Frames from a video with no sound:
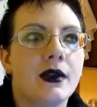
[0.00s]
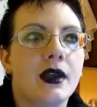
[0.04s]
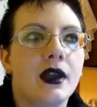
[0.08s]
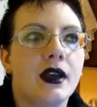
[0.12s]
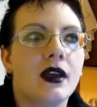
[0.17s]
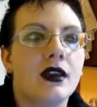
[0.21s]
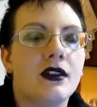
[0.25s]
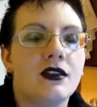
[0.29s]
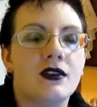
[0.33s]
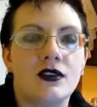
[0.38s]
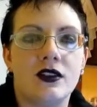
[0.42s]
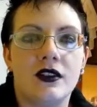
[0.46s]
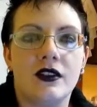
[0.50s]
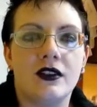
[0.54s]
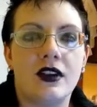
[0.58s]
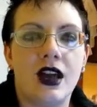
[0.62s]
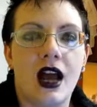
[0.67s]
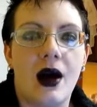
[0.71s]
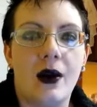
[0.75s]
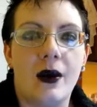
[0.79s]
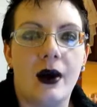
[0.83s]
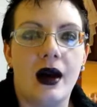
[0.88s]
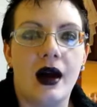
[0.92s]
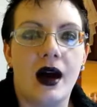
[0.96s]
It's just
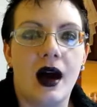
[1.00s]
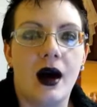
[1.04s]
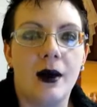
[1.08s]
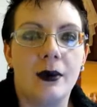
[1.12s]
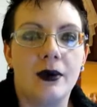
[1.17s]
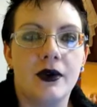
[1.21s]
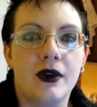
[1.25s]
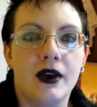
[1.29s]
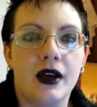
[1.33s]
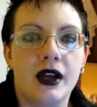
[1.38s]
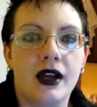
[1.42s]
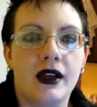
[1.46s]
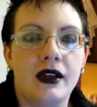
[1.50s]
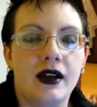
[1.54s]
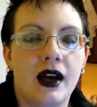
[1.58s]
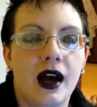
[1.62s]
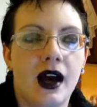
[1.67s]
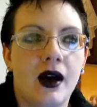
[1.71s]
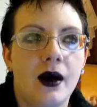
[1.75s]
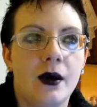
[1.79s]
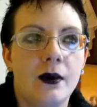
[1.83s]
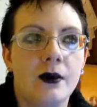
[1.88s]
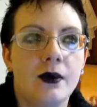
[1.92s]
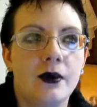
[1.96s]
how I operate.
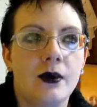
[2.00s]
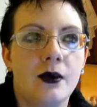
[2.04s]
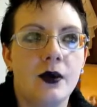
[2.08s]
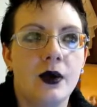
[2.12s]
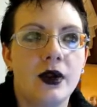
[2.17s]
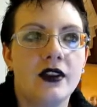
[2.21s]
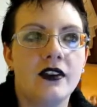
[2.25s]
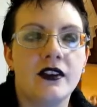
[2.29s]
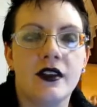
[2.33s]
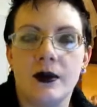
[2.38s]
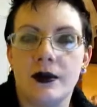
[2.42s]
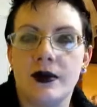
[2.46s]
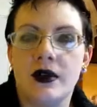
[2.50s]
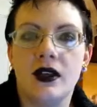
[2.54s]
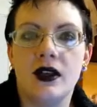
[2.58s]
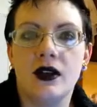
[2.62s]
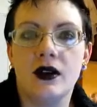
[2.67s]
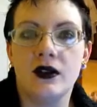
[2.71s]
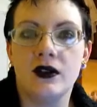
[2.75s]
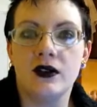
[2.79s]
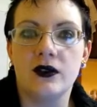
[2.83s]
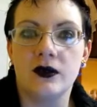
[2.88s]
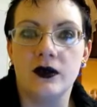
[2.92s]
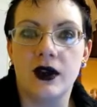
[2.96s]
When something
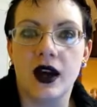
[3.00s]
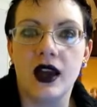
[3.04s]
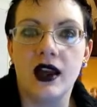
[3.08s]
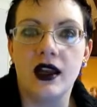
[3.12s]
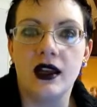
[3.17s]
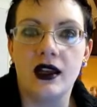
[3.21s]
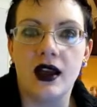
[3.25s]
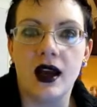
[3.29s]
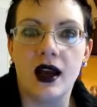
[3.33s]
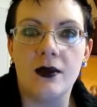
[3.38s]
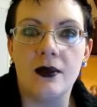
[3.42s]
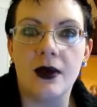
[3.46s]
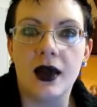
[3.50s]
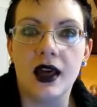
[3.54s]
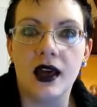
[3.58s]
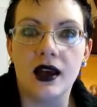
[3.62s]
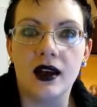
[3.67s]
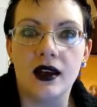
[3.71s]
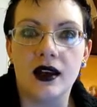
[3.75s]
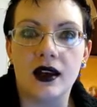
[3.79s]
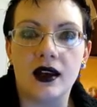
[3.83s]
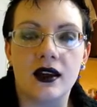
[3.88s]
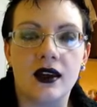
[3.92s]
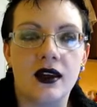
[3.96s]
goes right, I
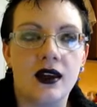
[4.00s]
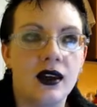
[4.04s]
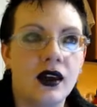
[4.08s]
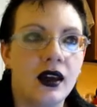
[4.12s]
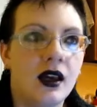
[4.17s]
panic